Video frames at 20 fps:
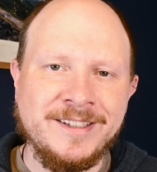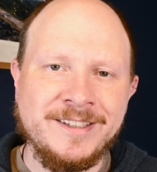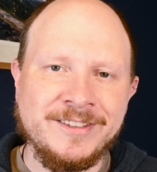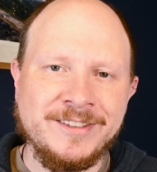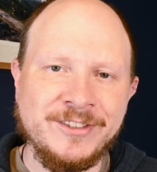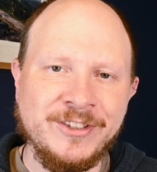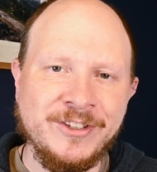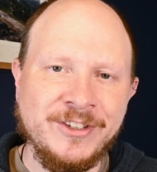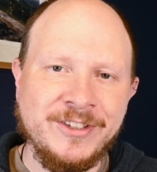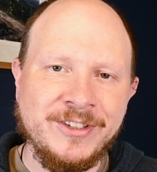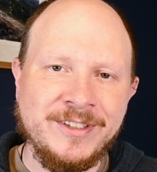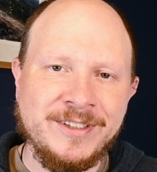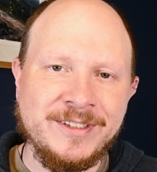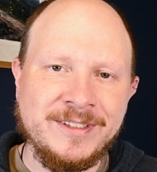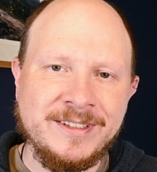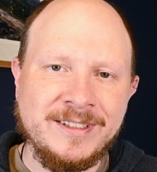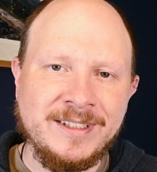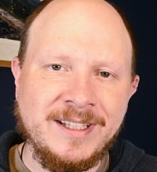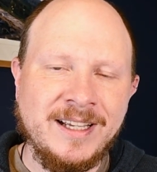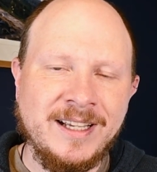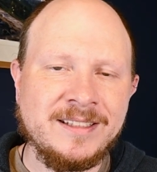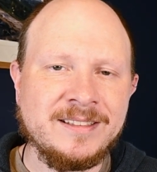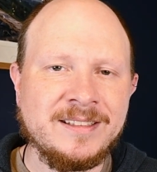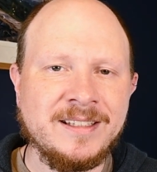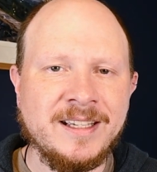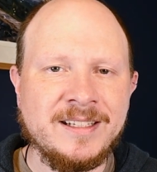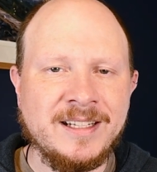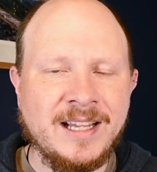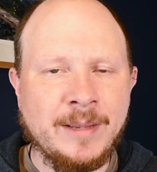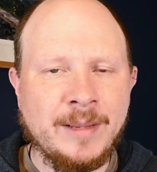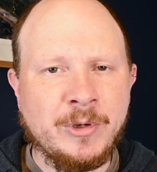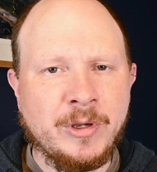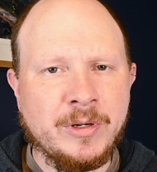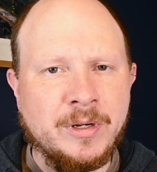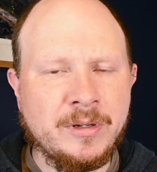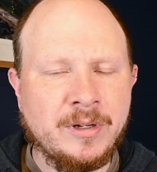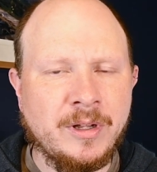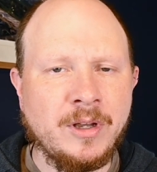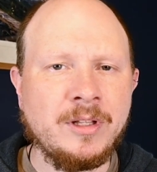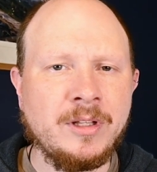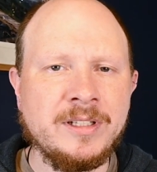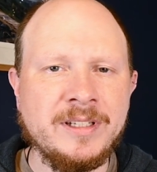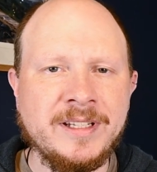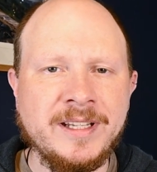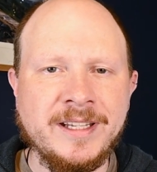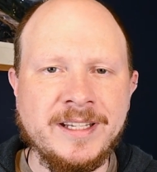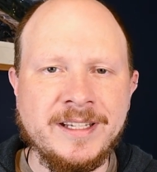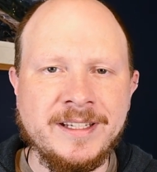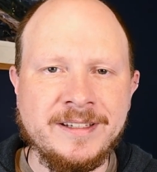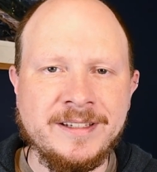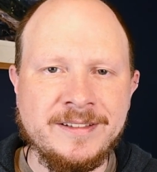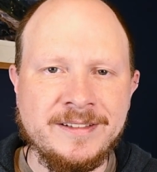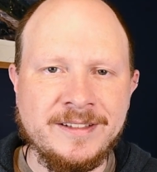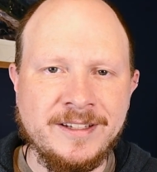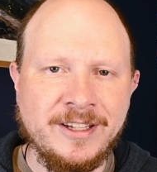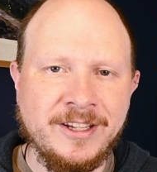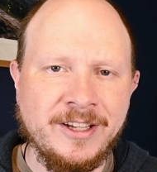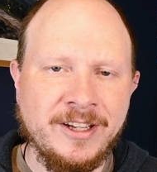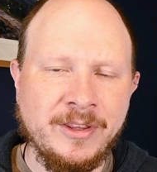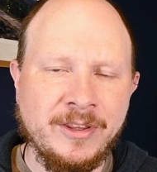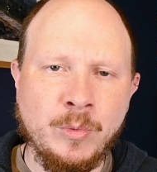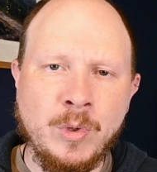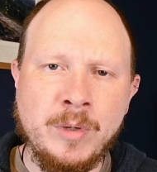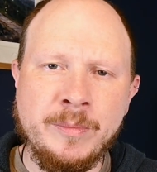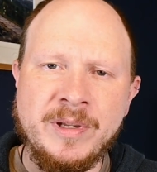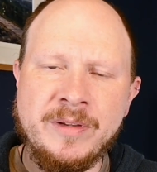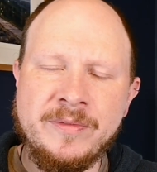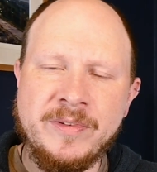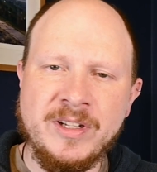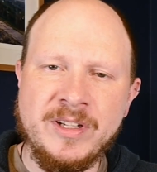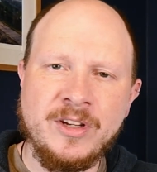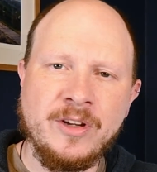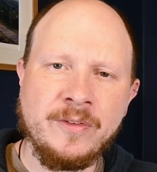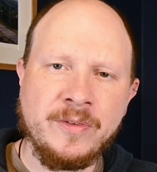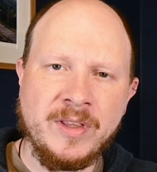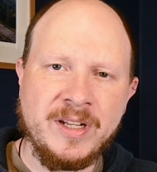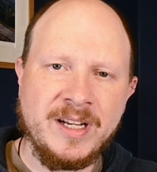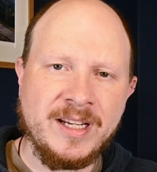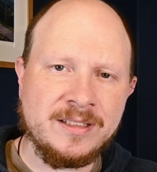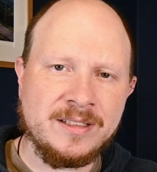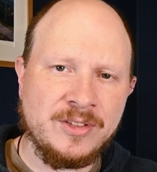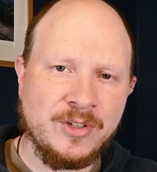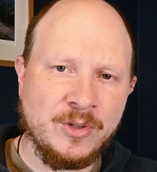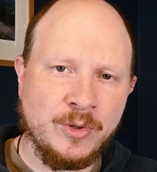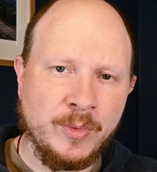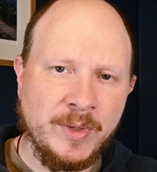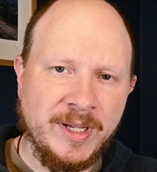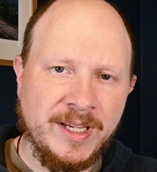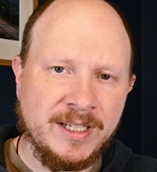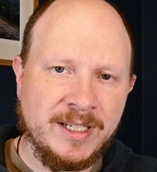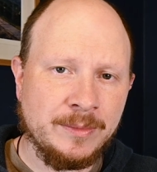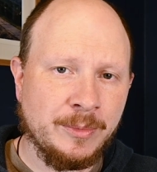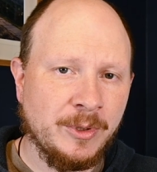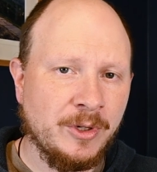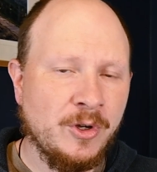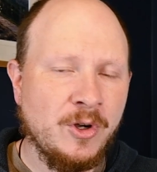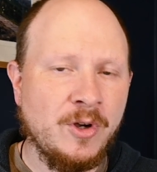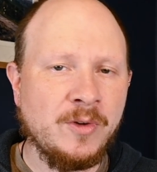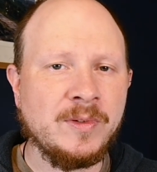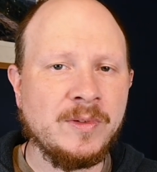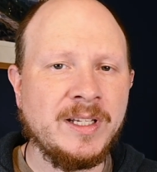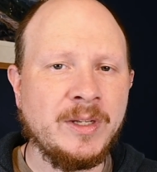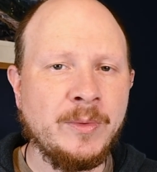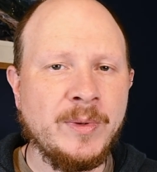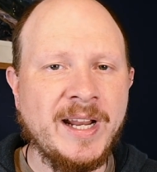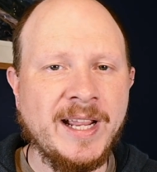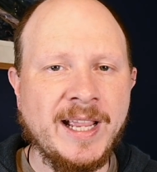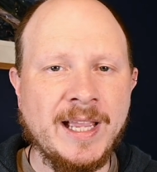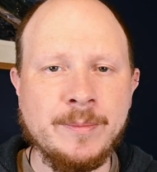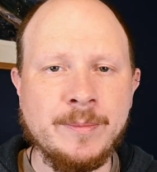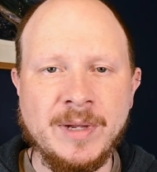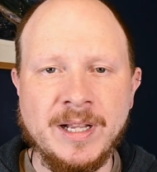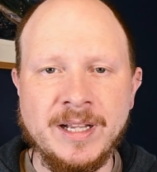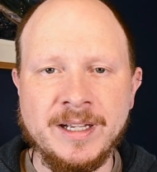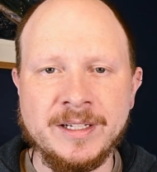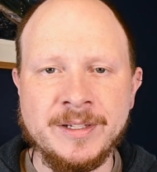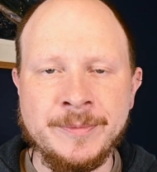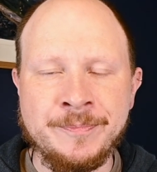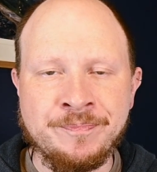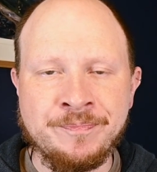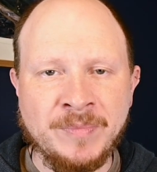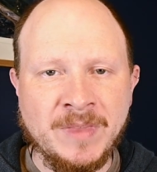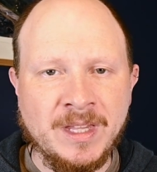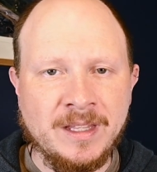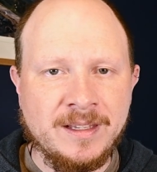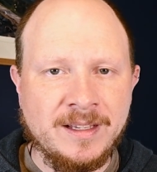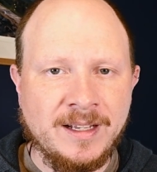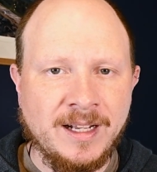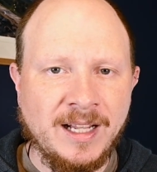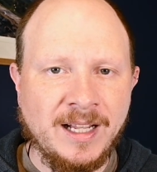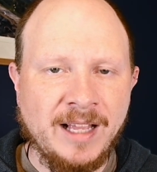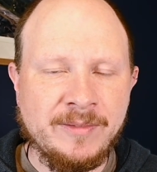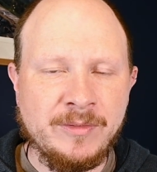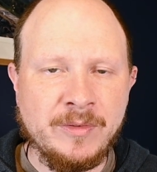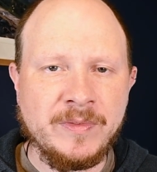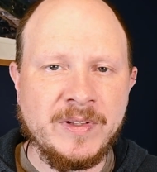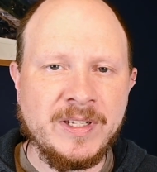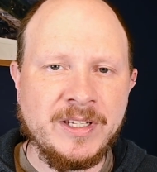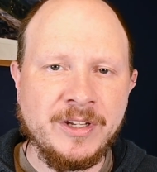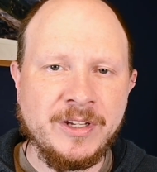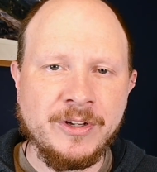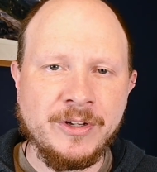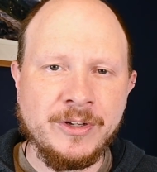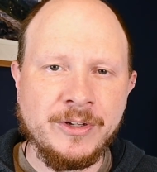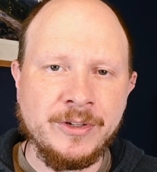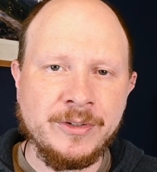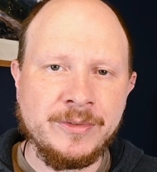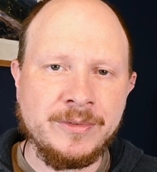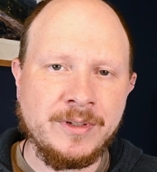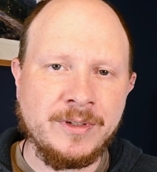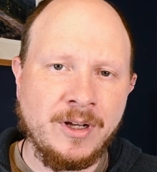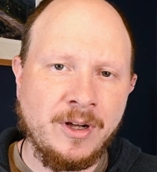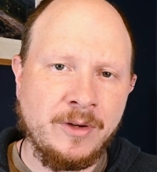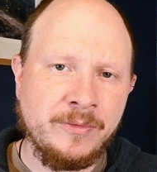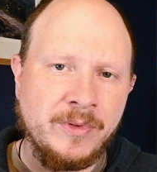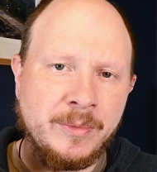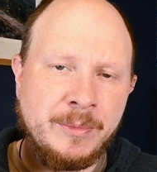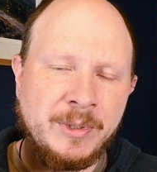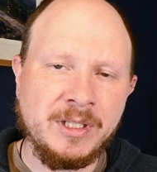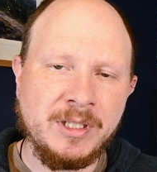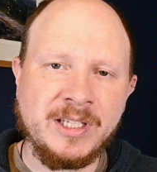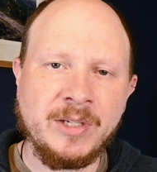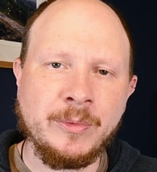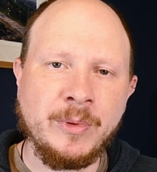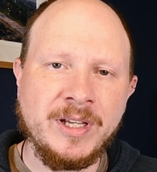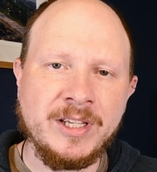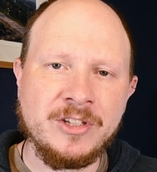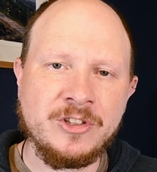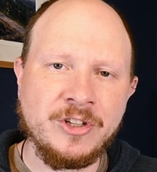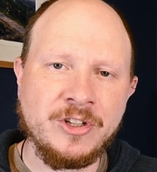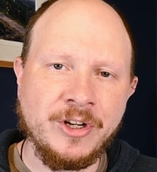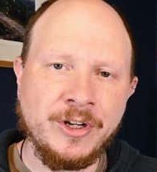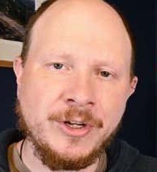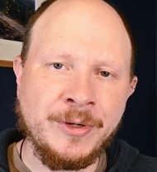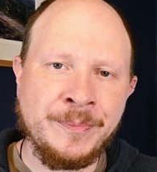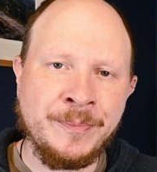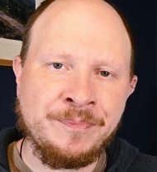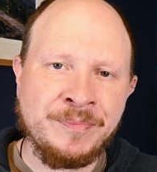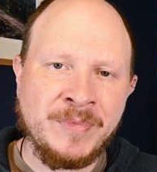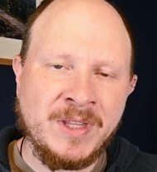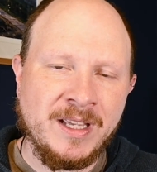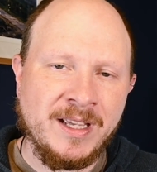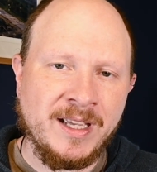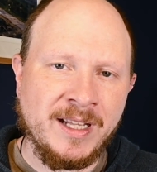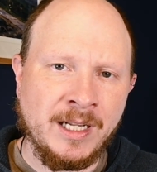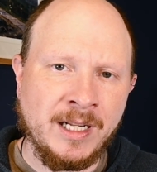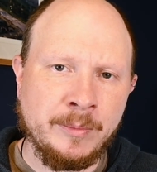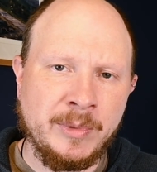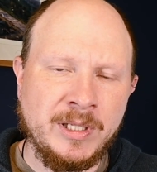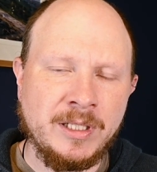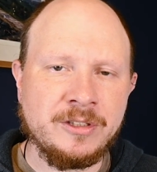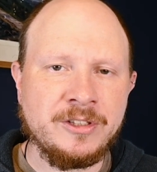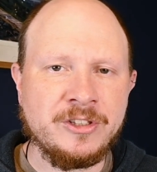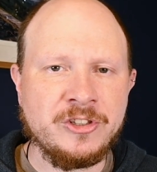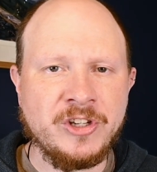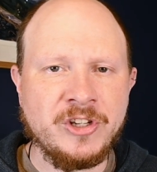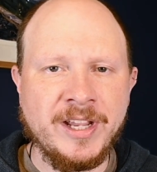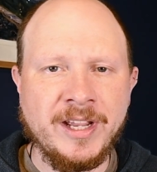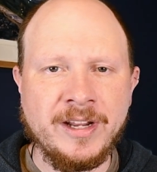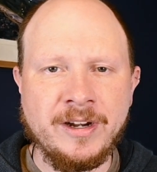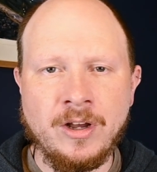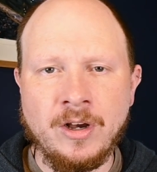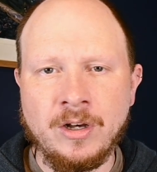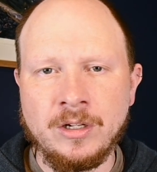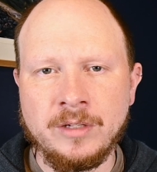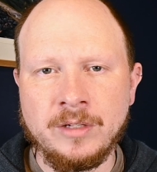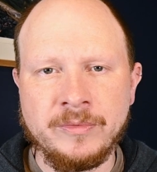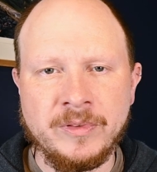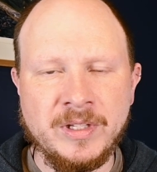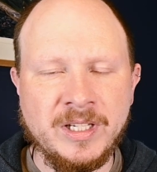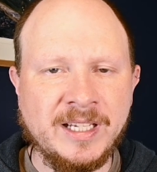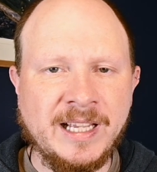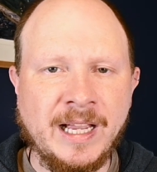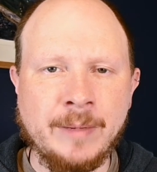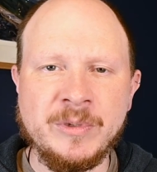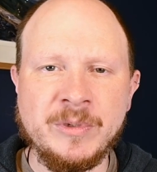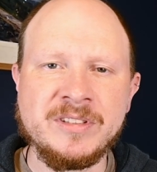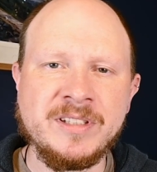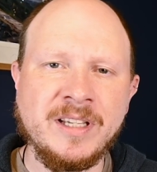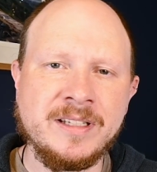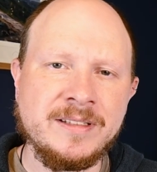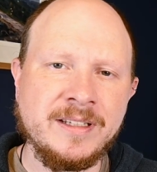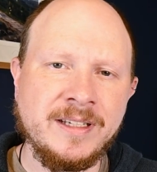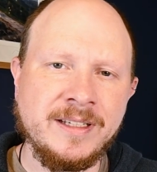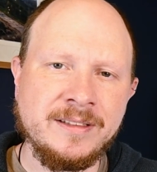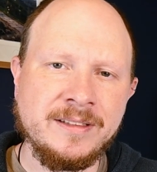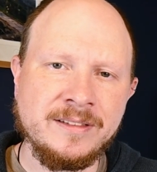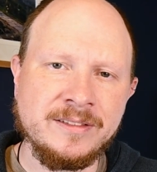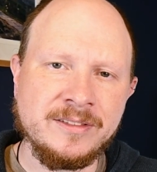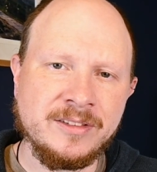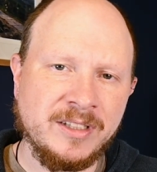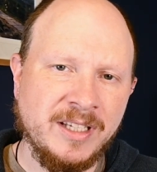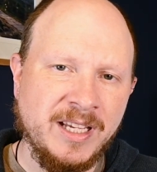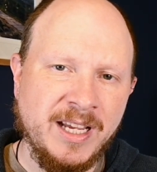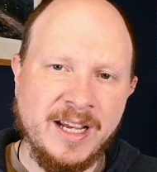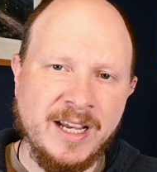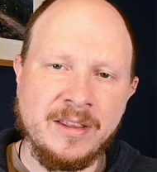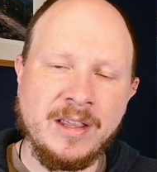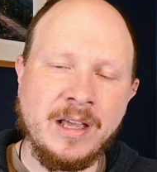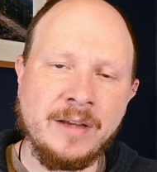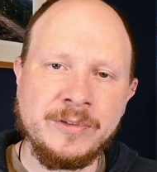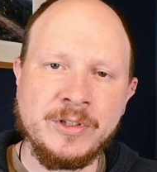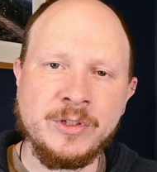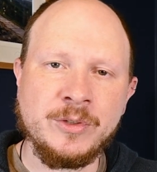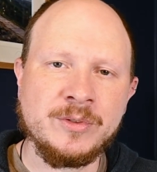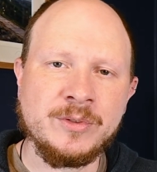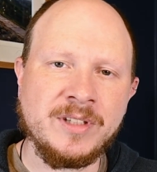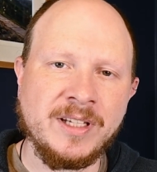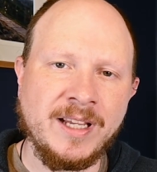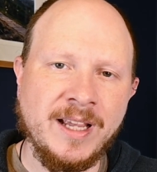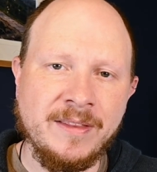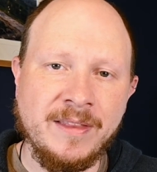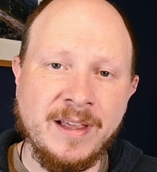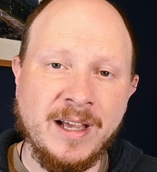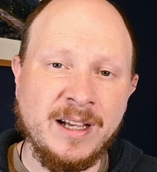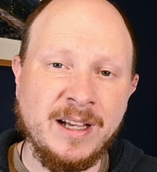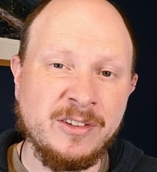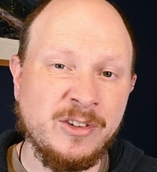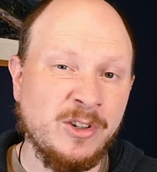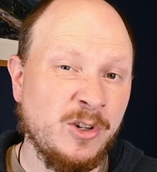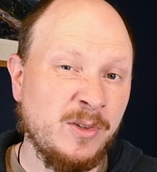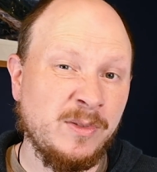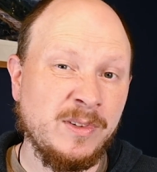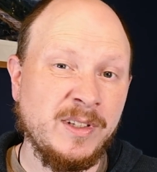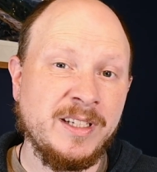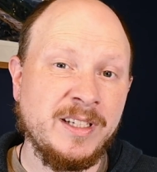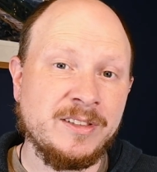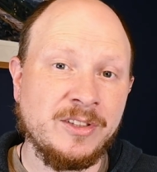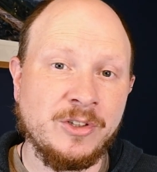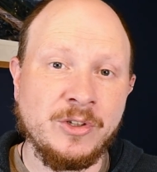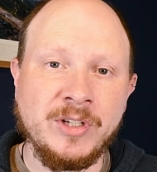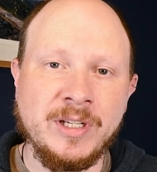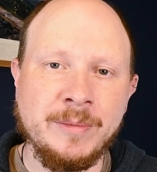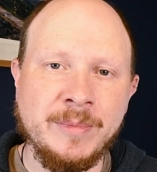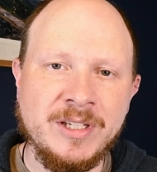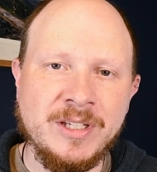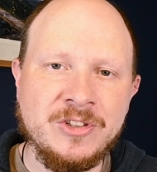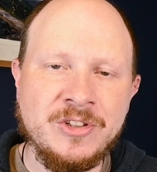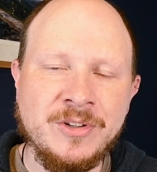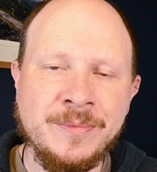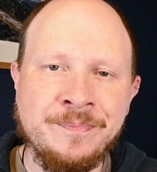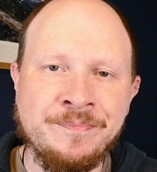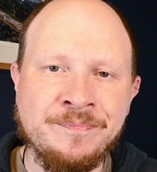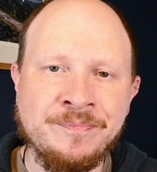So, like I said, I'm going on holiday. Uh, there won't be a video for the next two weeks, but hopefully when I get back, I'll have a video of the Milky Way shot, and I'll be able to share all of the camera settings and gear that I've used to get that, and hopefully it's a good image.